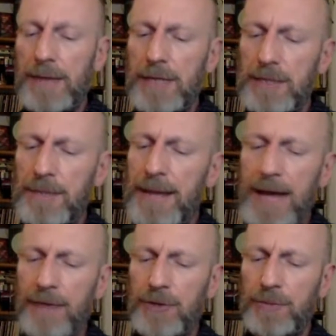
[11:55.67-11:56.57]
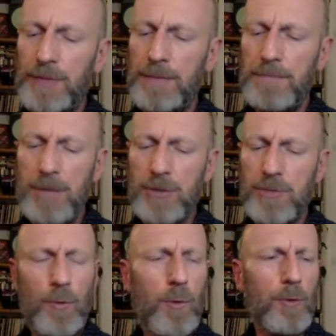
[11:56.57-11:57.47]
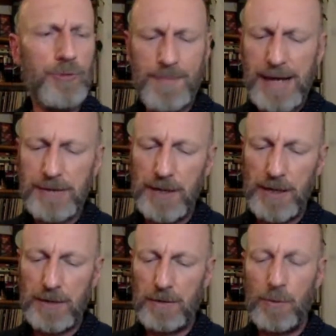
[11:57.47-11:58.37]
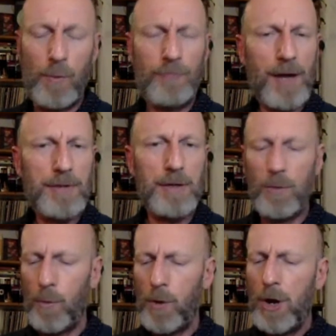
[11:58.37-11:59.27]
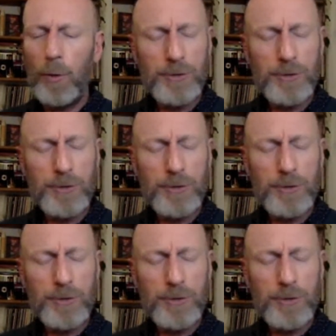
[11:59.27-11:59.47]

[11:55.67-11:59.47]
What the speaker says: This may have to be much more dramatic or funnier or